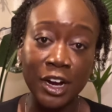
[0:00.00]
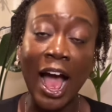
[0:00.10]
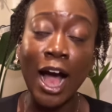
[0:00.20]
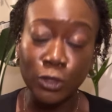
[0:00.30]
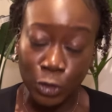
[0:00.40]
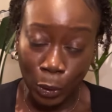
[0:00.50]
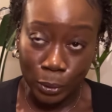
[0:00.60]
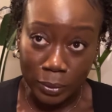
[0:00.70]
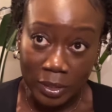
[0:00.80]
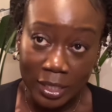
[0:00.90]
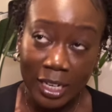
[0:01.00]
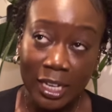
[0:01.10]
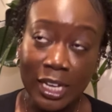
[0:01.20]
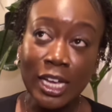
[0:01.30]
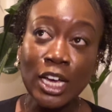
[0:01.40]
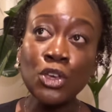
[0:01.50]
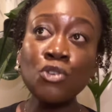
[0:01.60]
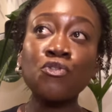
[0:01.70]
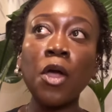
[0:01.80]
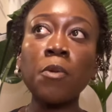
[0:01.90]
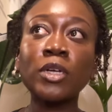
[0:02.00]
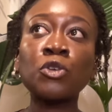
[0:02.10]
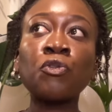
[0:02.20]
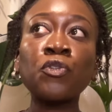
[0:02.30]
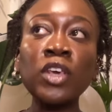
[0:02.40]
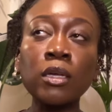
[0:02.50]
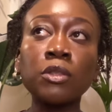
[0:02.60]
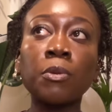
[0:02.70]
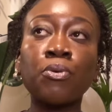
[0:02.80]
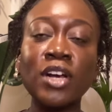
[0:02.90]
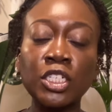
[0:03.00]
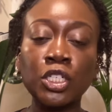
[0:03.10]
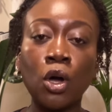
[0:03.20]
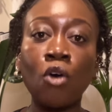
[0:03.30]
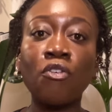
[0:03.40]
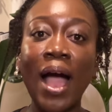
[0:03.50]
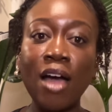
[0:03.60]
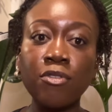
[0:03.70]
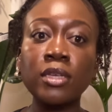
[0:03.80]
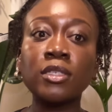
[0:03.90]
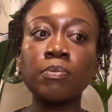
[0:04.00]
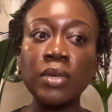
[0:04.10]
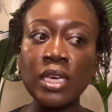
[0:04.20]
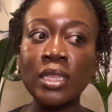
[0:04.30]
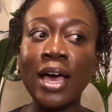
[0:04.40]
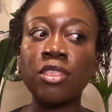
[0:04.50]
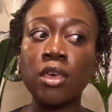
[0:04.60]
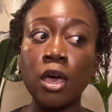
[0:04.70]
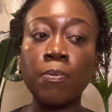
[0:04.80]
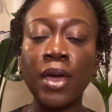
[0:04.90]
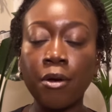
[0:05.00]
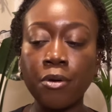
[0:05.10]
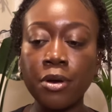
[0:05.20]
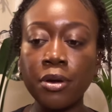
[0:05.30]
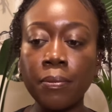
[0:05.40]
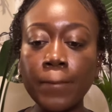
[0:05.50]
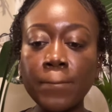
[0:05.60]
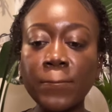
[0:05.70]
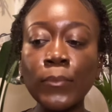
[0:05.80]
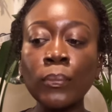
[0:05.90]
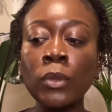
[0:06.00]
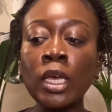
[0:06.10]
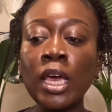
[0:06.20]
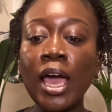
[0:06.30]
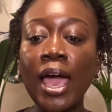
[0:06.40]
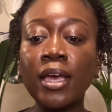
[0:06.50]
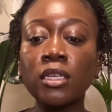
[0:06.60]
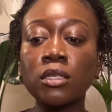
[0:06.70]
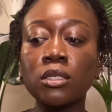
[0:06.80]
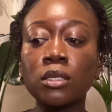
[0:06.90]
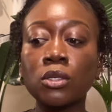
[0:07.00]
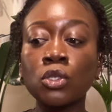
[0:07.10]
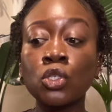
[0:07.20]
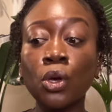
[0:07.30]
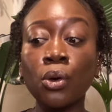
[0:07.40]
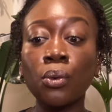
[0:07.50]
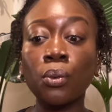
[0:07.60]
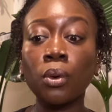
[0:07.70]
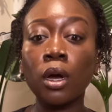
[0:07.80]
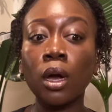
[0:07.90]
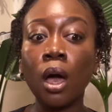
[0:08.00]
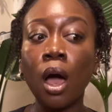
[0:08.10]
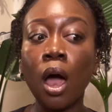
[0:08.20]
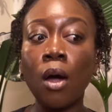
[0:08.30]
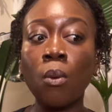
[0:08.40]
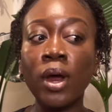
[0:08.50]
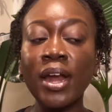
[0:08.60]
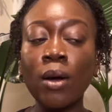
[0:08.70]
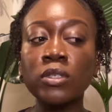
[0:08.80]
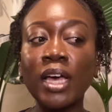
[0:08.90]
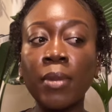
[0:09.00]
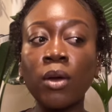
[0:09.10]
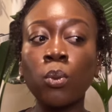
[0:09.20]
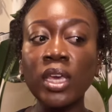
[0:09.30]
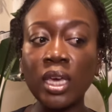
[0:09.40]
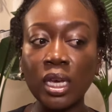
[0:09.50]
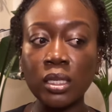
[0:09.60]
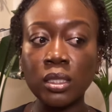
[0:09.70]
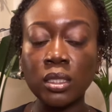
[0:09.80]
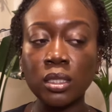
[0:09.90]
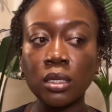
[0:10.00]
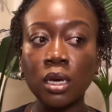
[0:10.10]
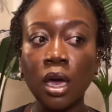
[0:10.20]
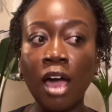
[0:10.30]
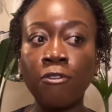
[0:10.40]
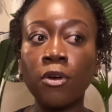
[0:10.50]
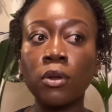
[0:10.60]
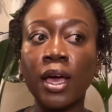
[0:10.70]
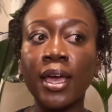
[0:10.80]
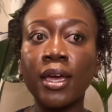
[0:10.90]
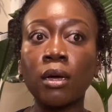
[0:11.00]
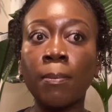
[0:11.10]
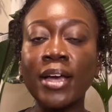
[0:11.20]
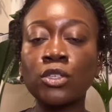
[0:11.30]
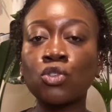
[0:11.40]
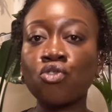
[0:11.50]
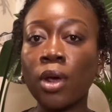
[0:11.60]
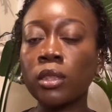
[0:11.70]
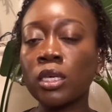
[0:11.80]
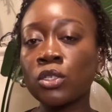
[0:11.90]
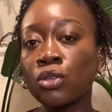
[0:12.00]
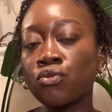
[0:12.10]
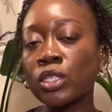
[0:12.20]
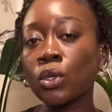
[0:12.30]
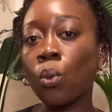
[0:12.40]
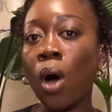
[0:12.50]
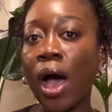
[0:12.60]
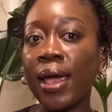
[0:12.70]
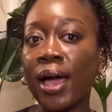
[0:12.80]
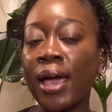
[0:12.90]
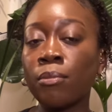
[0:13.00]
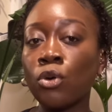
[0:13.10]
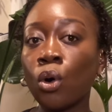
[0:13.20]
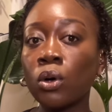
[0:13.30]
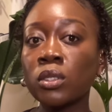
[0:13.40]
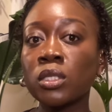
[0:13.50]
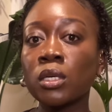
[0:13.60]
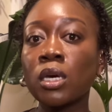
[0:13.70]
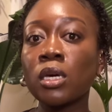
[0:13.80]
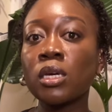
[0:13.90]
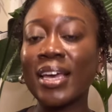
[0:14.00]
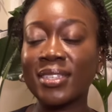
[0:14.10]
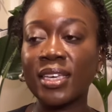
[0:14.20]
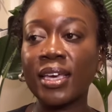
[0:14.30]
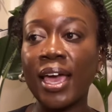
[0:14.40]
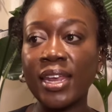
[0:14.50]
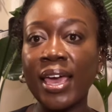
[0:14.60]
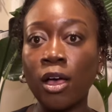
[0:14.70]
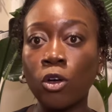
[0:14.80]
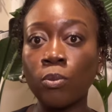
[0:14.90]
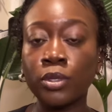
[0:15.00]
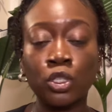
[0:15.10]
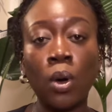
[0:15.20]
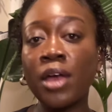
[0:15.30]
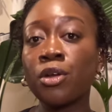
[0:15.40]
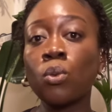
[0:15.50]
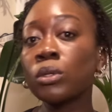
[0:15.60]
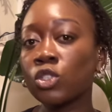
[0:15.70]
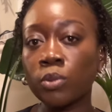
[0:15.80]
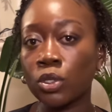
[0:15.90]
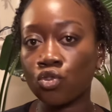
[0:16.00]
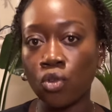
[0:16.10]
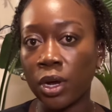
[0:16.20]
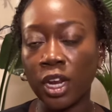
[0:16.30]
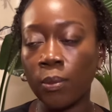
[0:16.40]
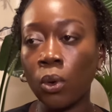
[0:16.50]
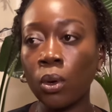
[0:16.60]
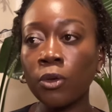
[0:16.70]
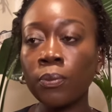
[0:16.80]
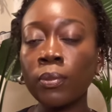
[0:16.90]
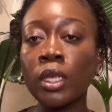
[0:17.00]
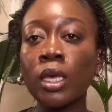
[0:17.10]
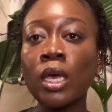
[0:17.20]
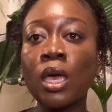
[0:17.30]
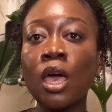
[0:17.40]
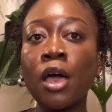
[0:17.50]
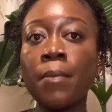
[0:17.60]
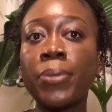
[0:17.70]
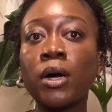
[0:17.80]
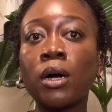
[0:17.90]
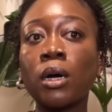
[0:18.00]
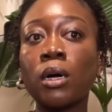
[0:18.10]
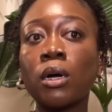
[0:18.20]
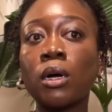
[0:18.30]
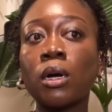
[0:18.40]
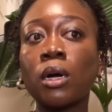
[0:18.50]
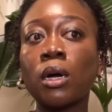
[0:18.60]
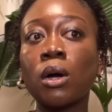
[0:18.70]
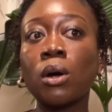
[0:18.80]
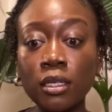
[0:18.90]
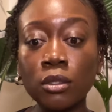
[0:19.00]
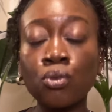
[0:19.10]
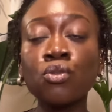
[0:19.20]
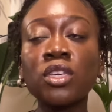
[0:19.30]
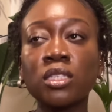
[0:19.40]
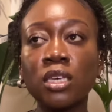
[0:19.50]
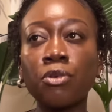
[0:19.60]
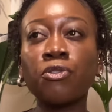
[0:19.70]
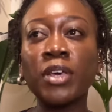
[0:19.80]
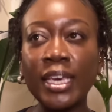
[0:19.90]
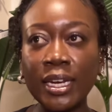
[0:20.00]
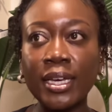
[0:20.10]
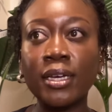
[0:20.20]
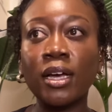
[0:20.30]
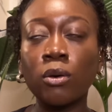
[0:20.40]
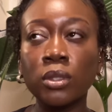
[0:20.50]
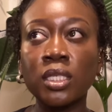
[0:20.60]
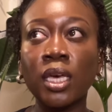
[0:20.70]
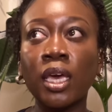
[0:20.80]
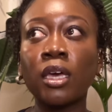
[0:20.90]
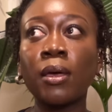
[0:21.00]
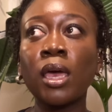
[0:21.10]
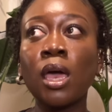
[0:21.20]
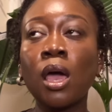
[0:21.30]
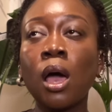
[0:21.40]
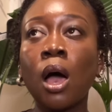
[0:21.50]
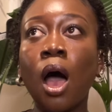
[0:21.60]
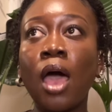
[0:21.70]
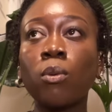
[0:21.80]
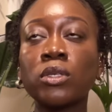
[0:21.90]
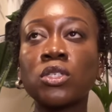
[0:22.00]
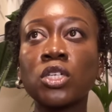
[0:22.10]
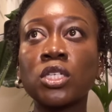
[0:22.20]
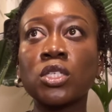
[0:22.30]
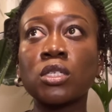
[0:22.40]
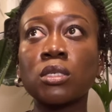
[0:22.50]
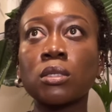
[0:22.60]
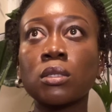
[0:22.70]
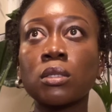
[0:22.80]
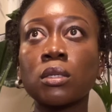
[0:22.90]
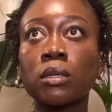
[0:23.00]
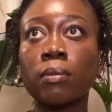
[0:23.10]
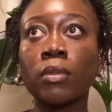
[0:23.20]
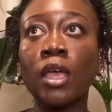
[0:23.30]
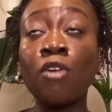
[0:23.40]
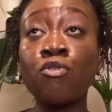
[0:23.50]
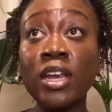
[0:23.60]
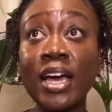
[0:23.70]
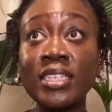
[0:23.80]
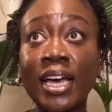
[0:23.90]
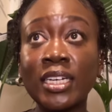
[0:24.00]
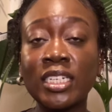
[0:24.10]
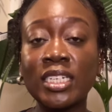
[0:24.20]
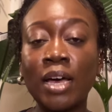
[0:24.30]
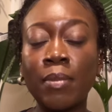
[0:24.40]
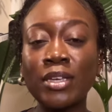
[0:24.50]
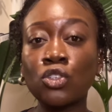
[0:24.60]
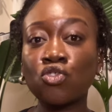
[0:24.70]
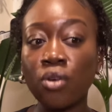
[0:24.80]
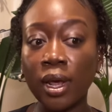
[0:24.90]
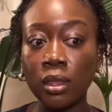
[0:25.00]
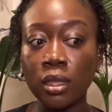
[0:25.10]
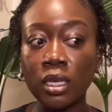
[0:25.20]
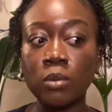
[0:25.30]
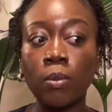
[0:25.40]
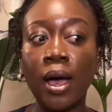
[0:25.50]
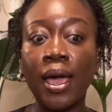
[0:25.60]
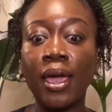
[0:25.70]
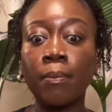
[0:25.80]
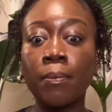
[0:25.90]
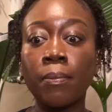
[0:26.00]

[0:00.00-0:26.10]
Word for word: household you very much feel the pressure of having to be that third parent and so when I was at my weakest I felt like my strength is the reason why I'm not getting any help. So I don't want to be strong anymore. But through this year of healing, I would say, I was just I realized actually that my strength is my